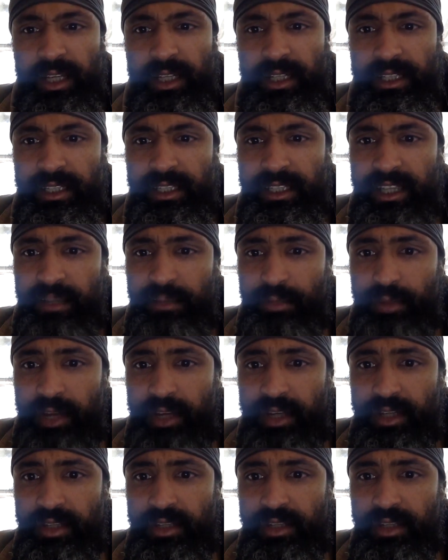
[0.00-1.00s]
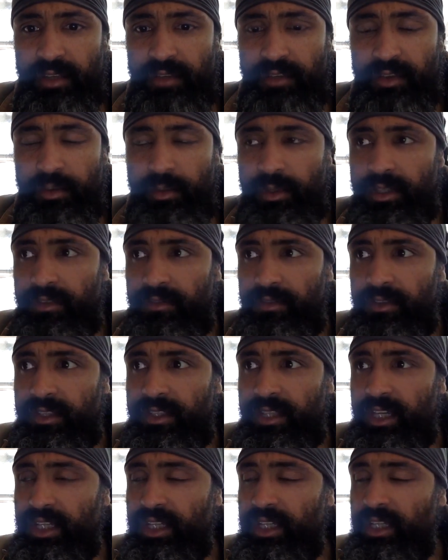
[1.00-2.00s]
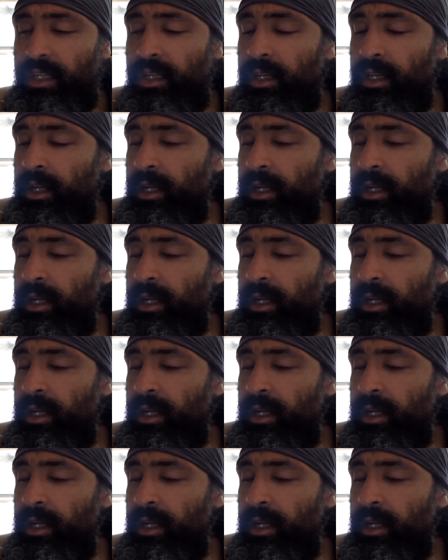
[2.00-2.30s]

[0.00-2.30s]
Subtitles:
distinct branches of human civilization,